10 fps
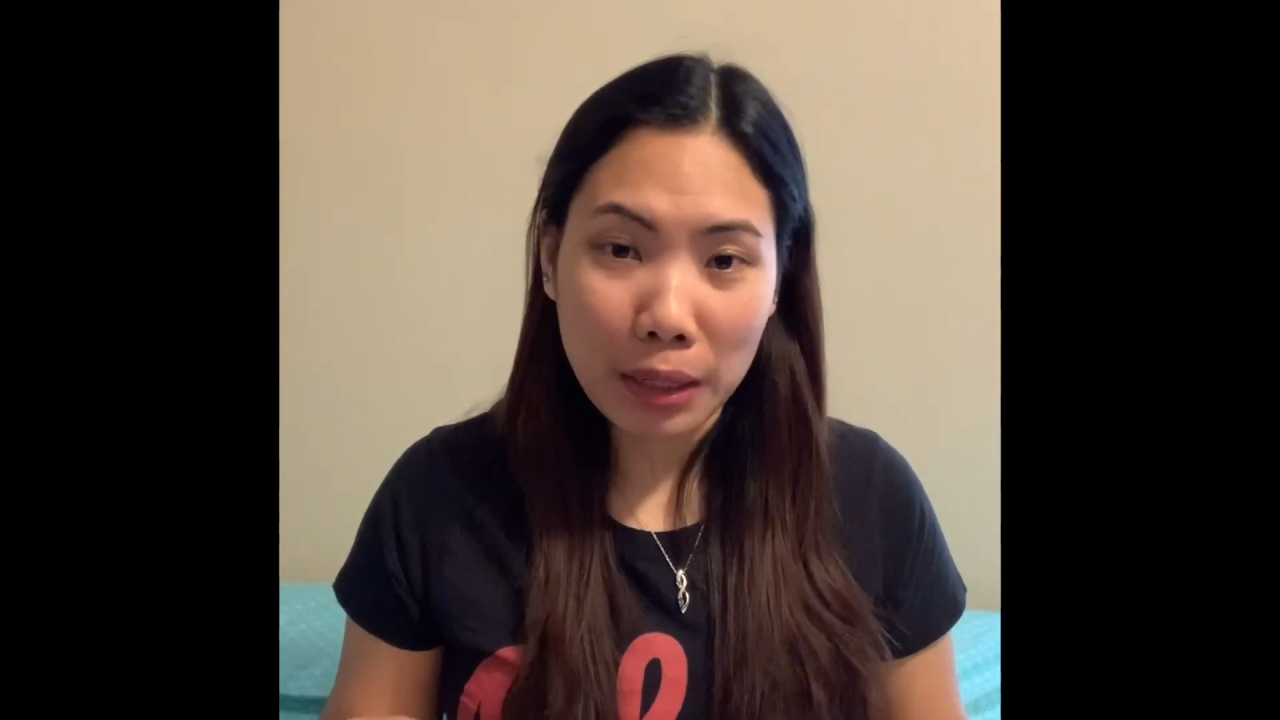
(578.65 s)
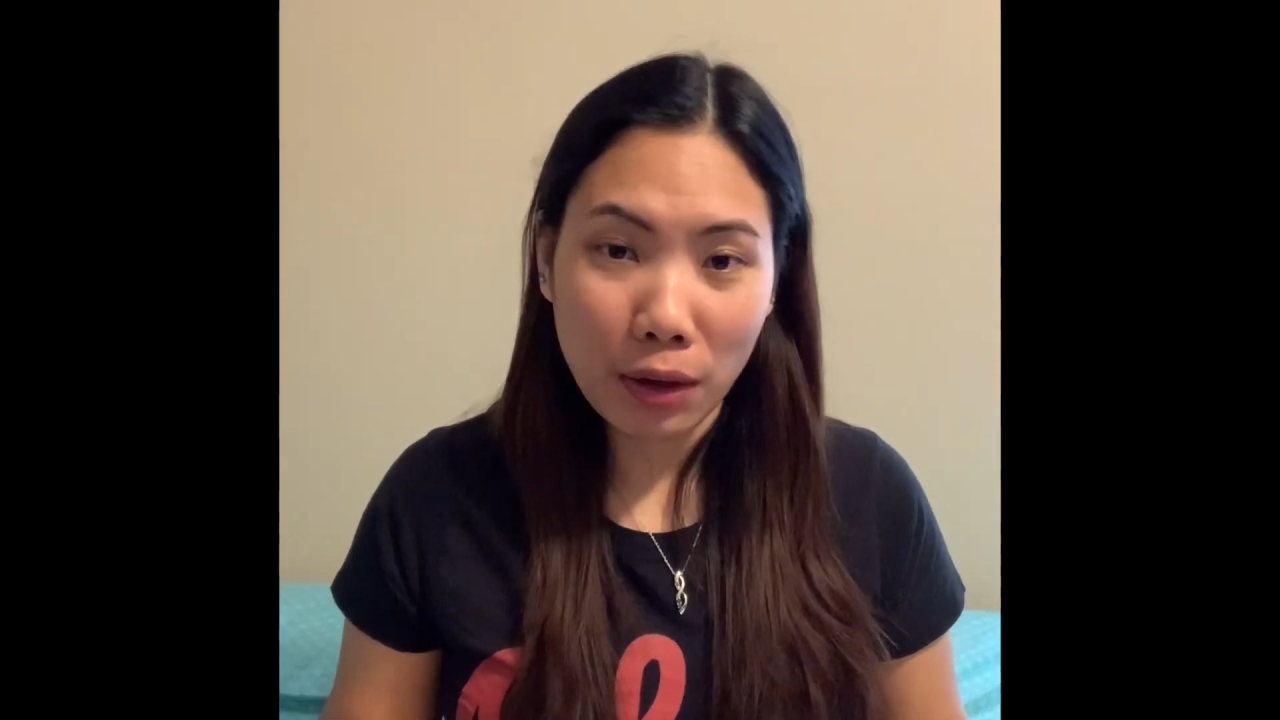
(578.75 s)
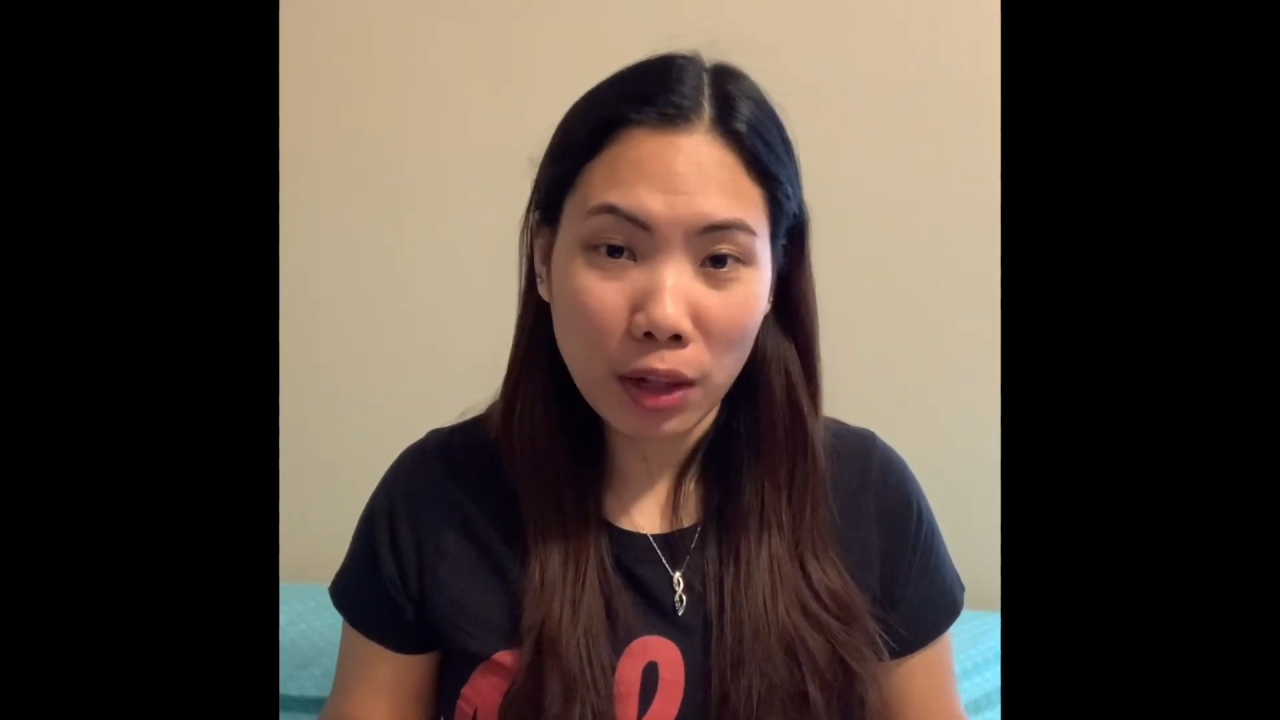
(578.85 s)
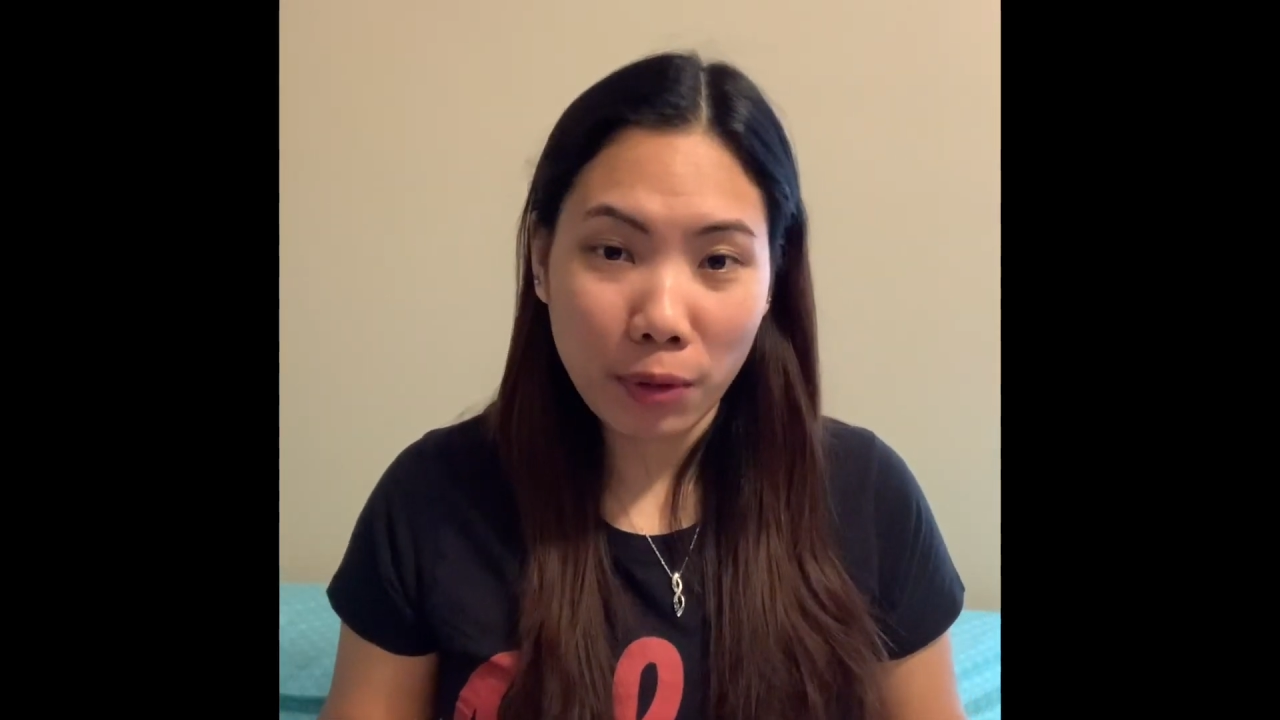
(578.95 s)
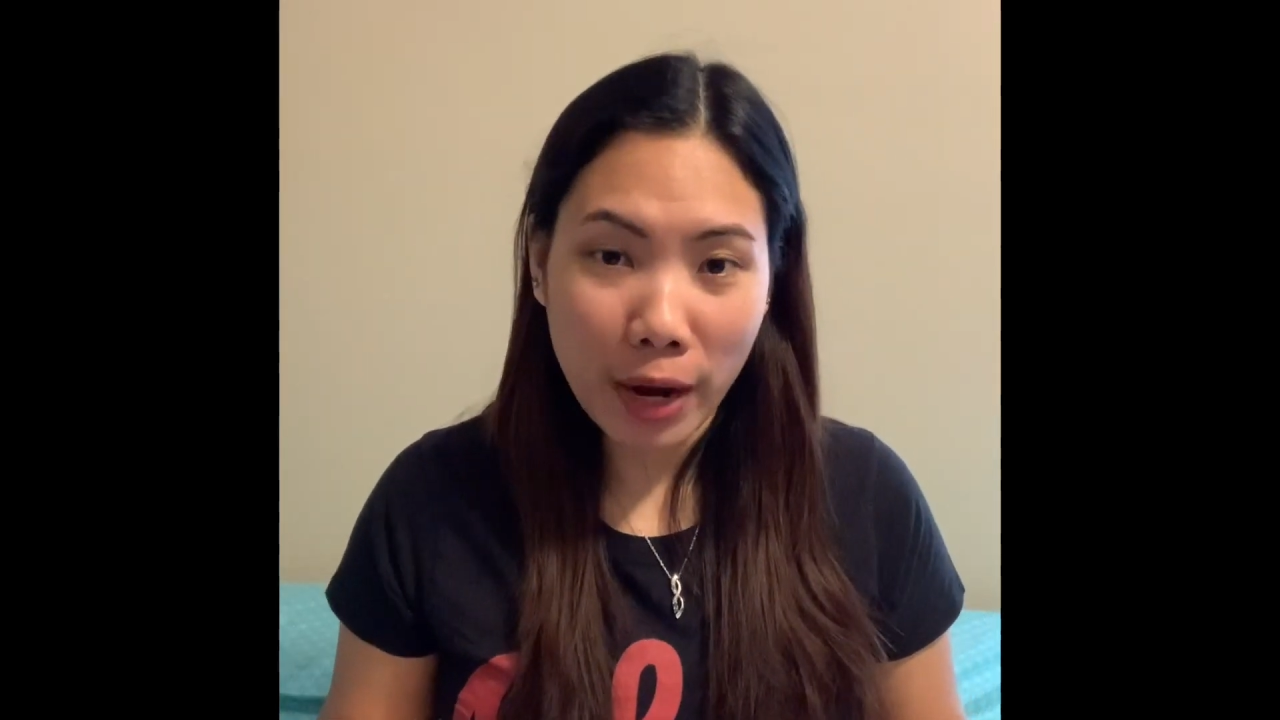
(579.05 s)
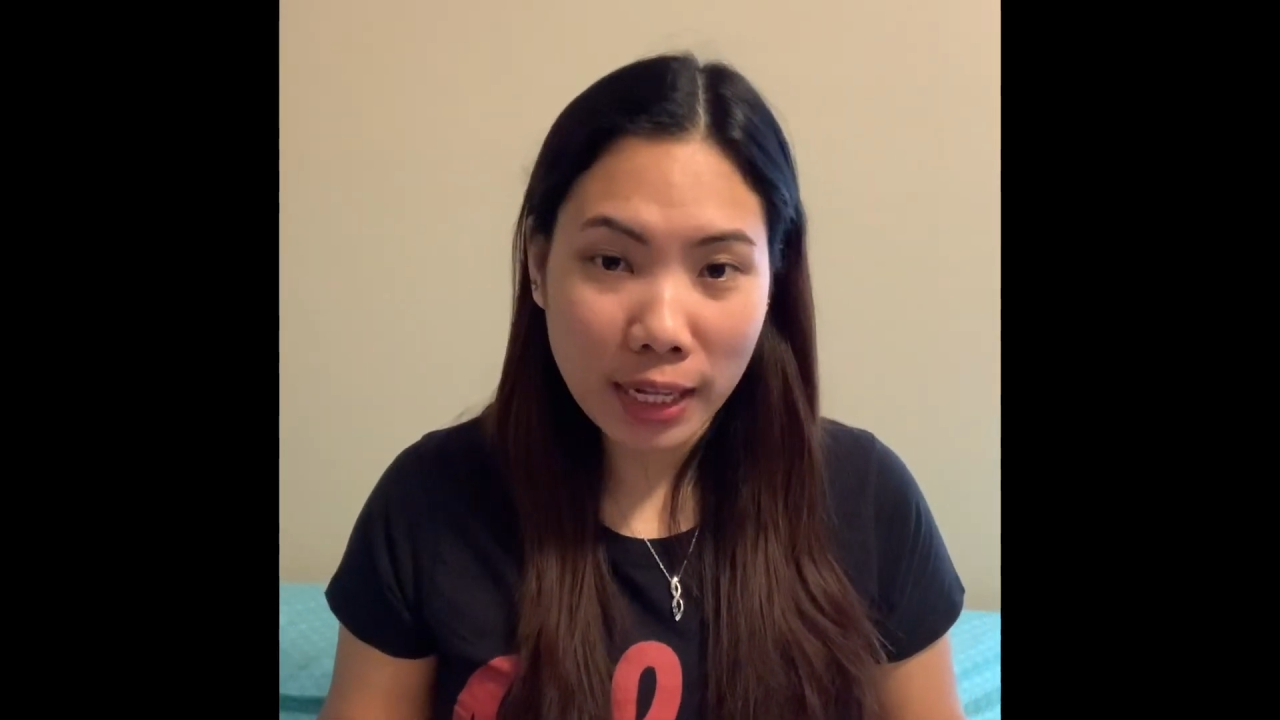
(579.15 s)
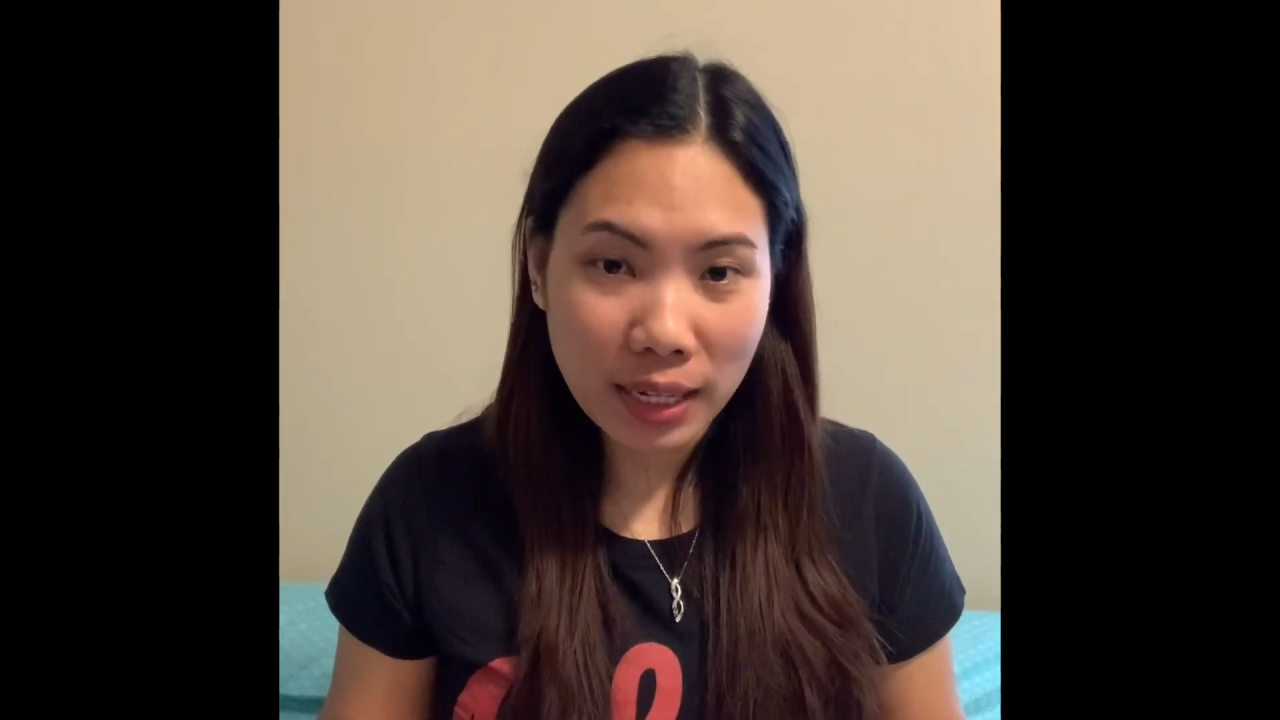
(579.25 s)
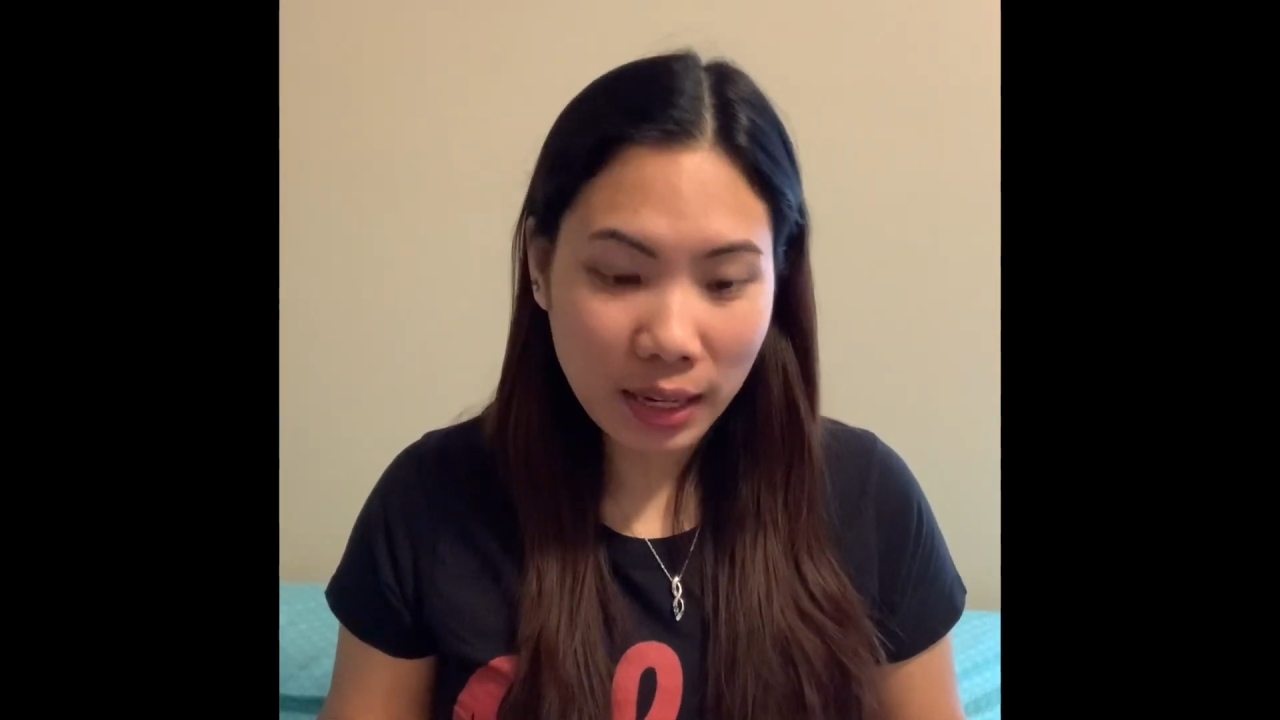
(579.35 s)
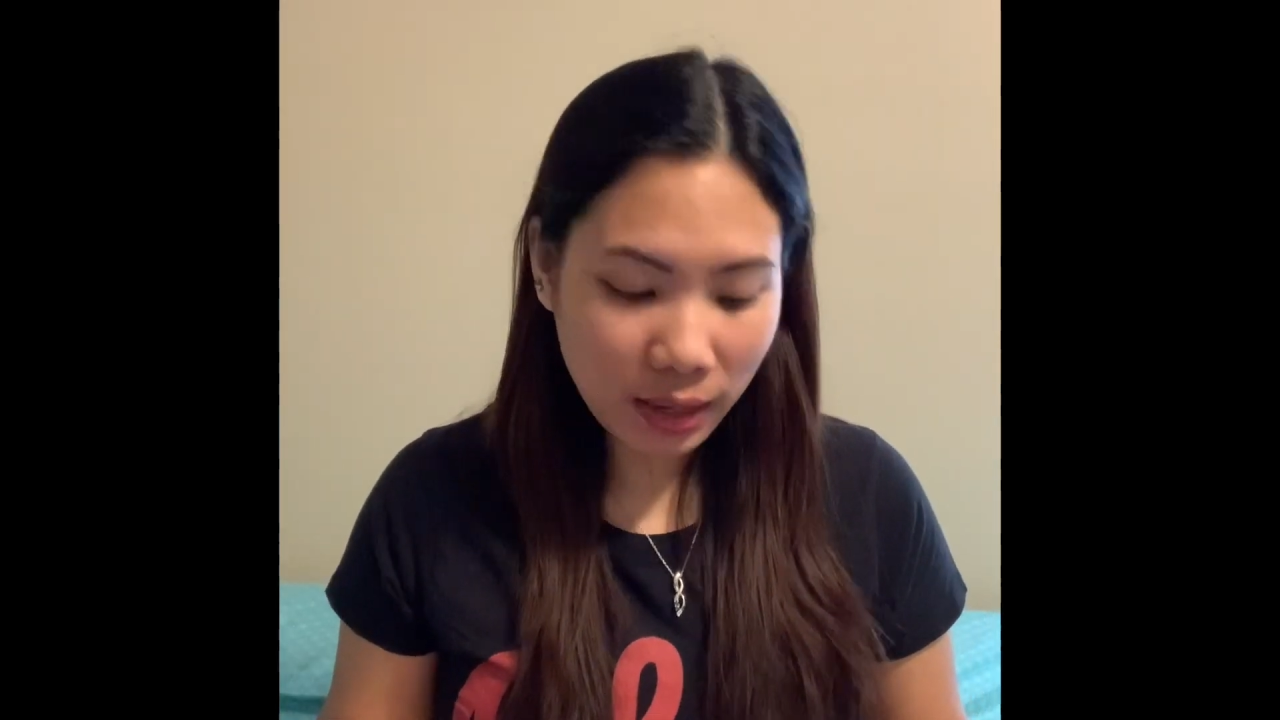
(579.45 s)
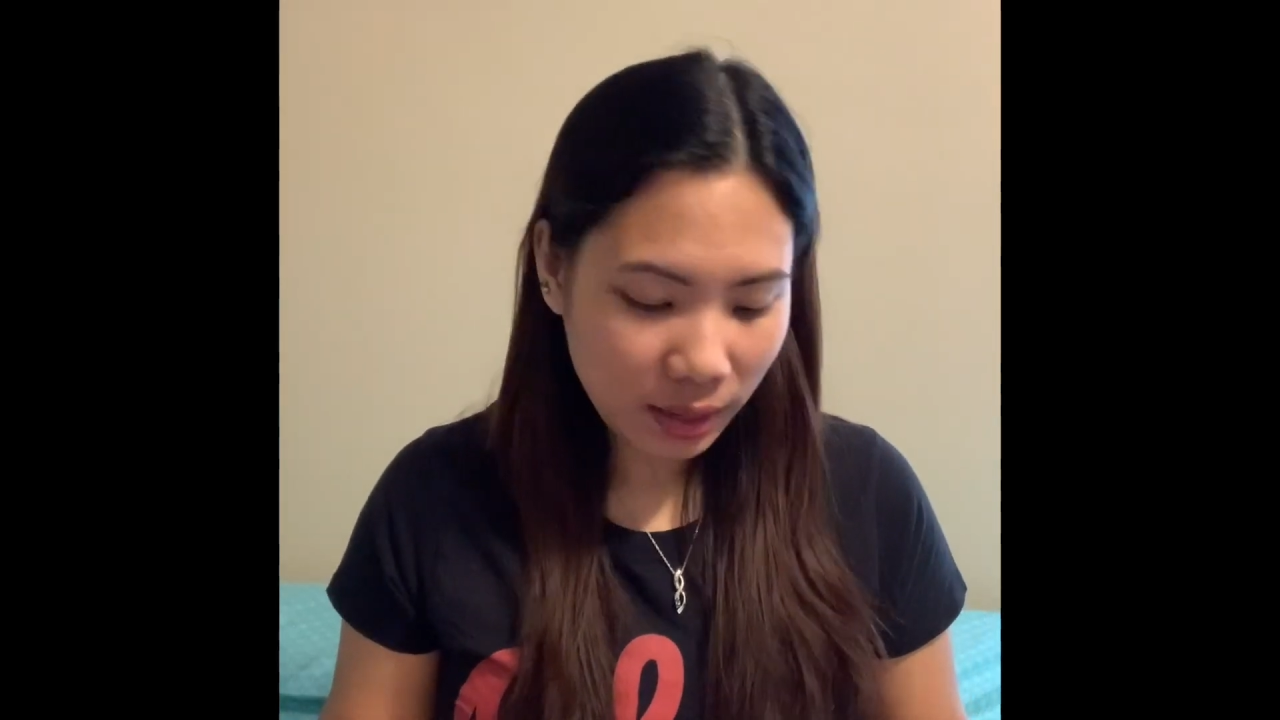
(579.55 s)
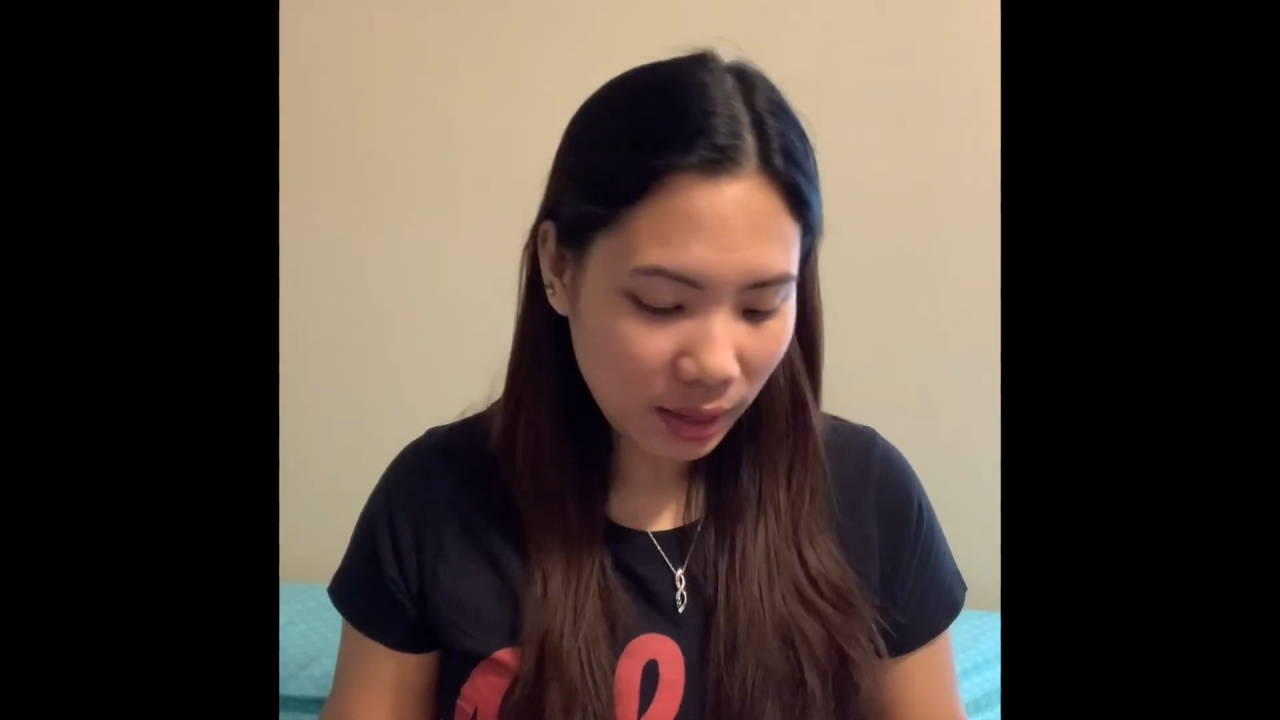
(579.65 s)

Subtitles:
already?